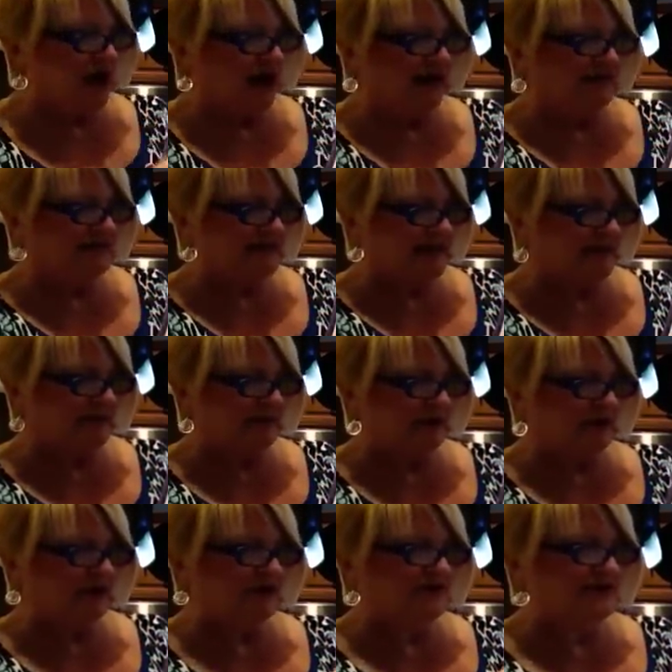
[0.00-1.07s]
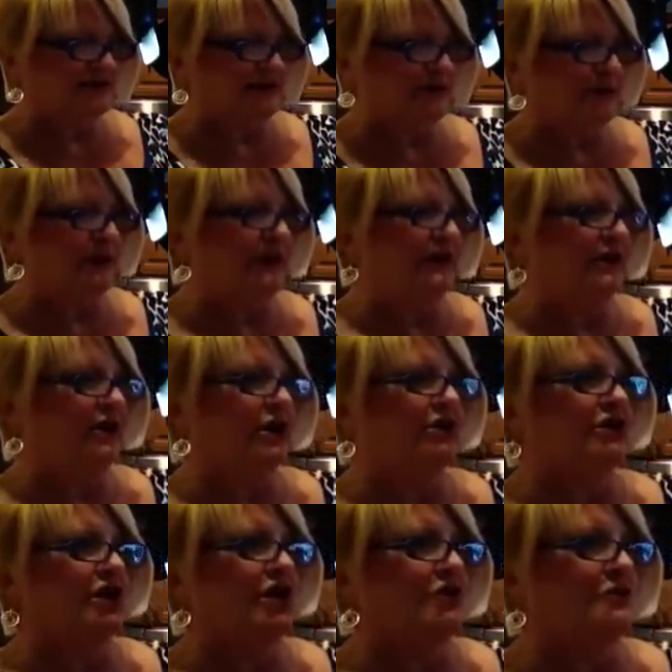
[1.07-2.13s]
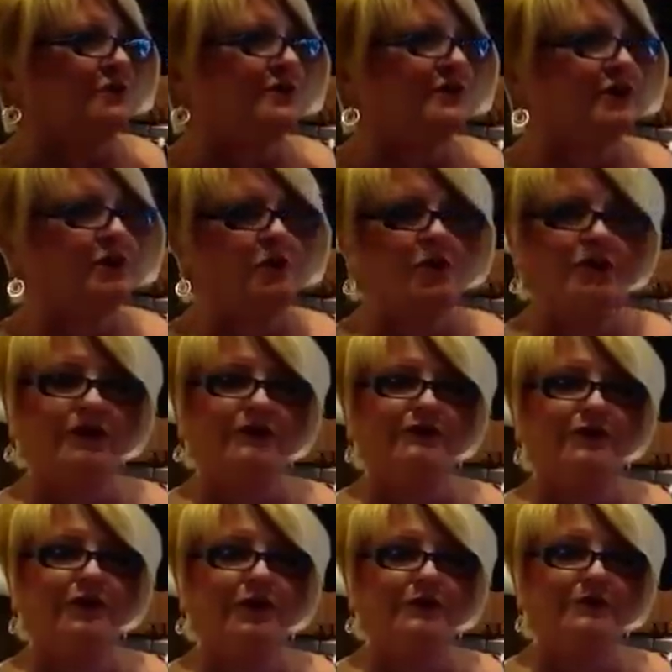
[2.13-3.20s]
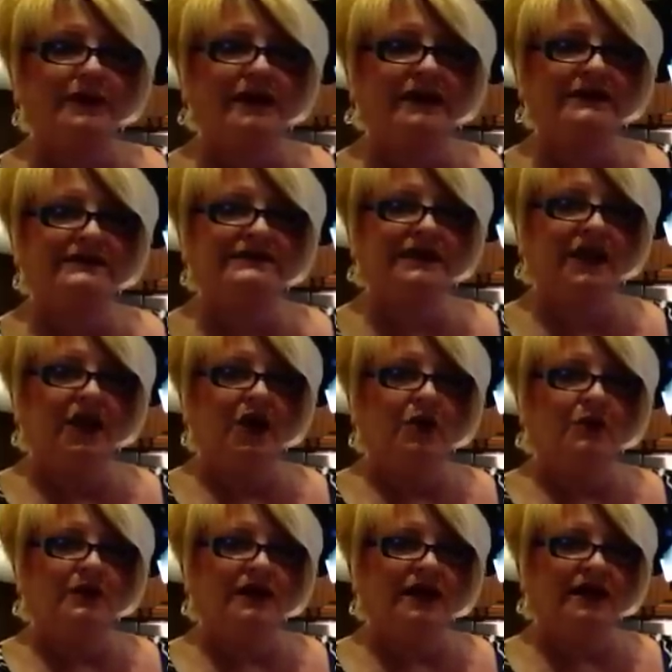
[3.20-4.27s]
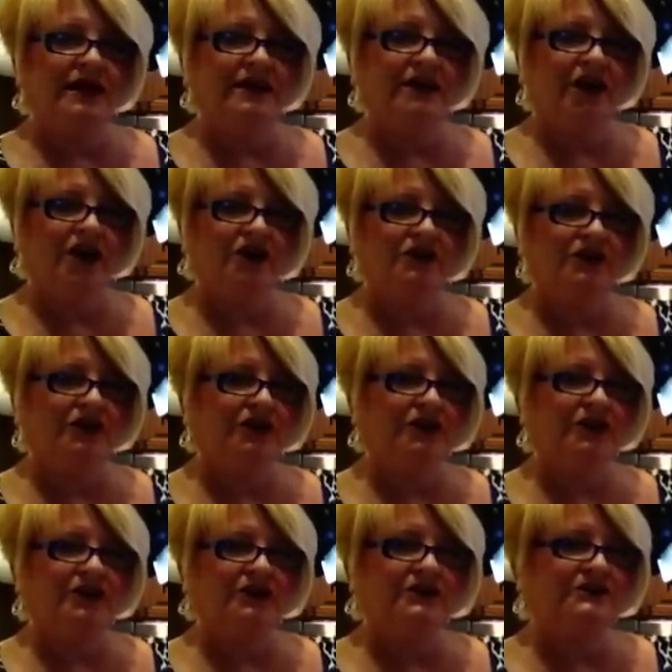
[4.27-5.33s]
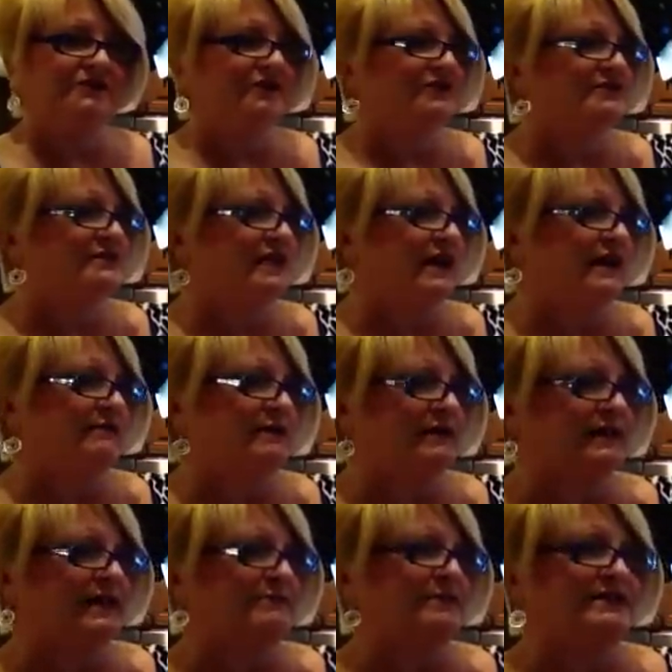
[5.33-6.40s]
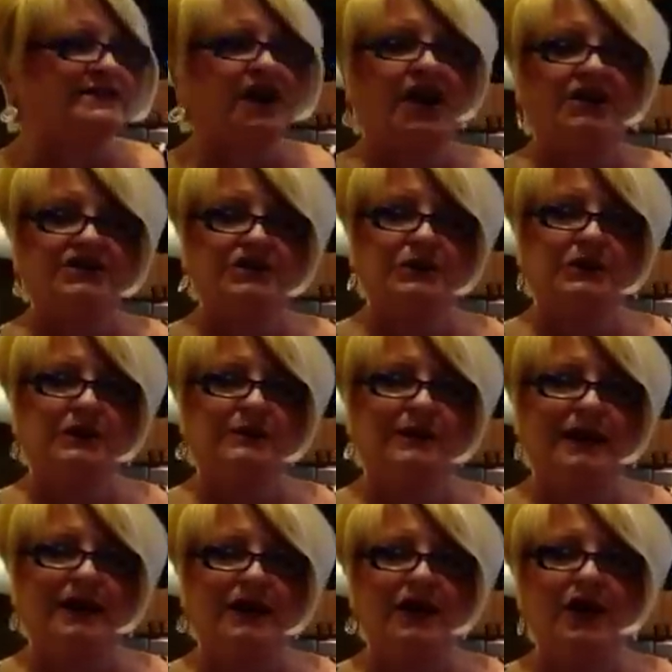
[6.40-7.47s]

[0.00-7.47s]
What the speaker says: I stapled her slip here along with her order form, because when I called her the first time, it let me talk to her about